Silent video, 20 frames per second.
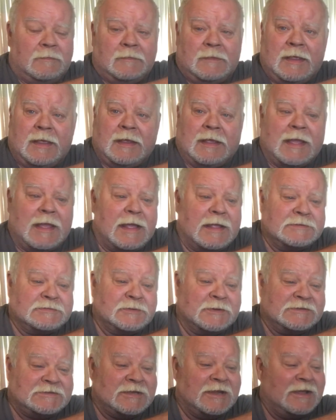Hey guys,
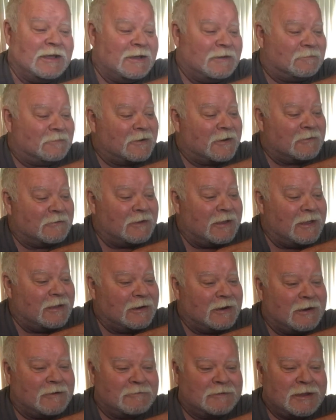what's up? All
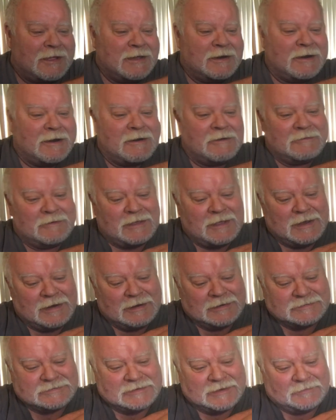right.
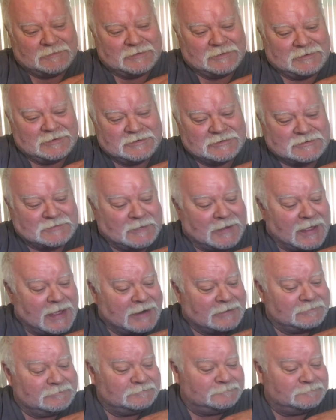It's Double Deuce back.